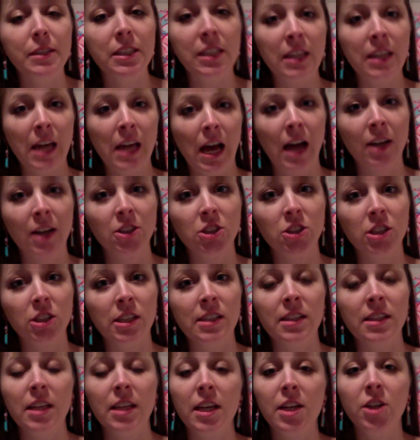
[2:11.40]
D actually
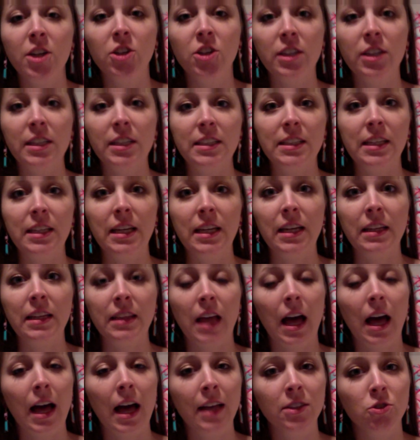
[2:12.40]
is increasing the
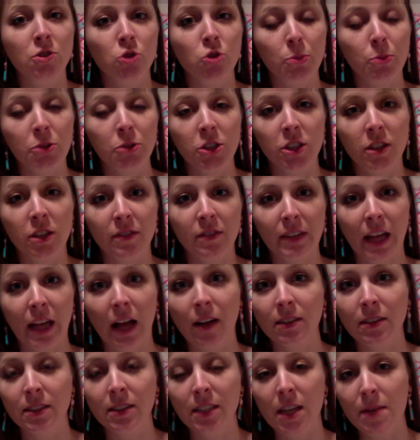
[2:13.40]
adsorption of
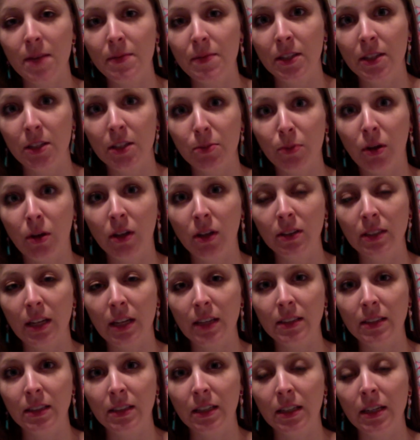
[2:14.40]
calcium in the small
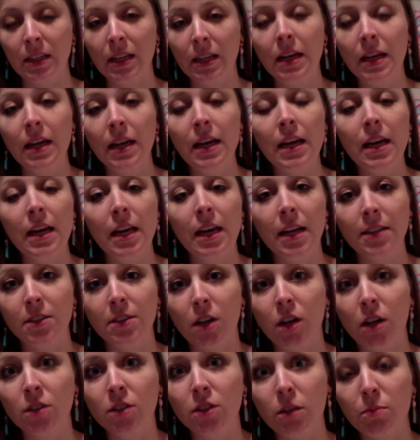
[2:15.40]
intestine and is
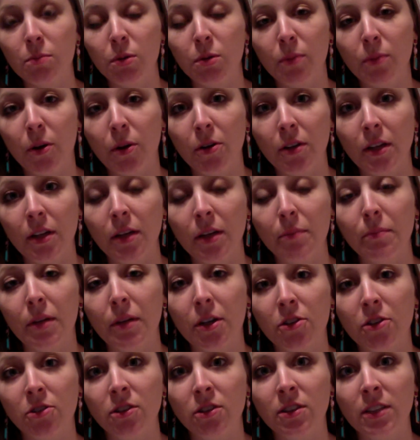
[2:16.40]
also promoting
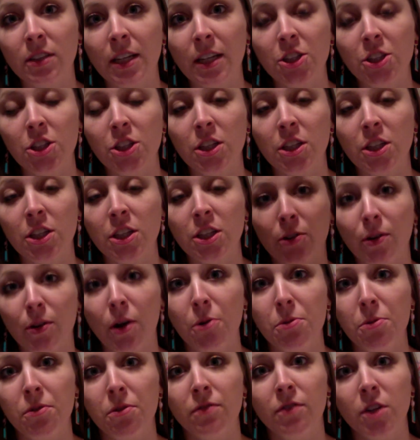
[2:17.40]
mineralization and
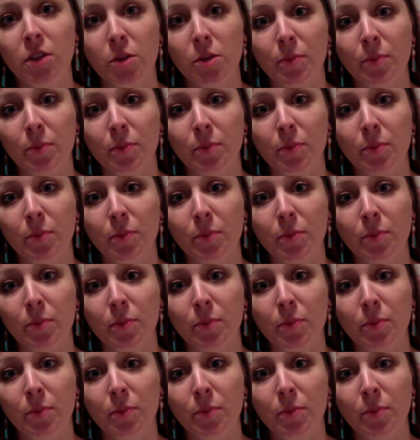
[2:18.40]
growth for the